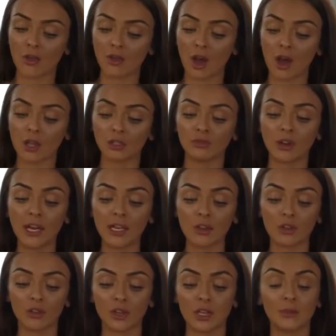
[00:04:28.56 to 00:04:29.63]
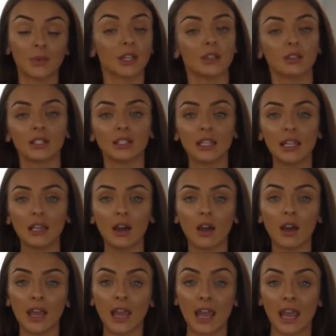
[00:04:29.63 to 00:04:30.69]
NARS Radiant Creamy
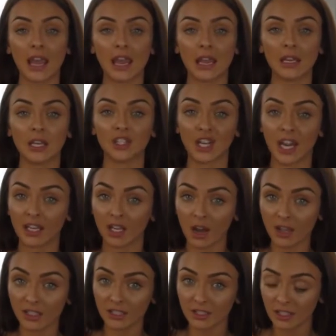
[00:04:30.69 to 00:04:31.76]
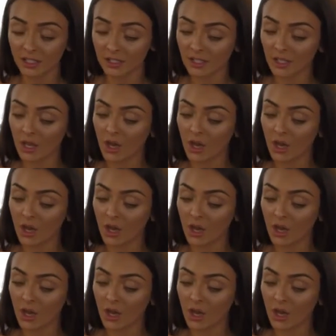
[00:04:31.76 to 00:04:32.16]
Concealer in shade Custard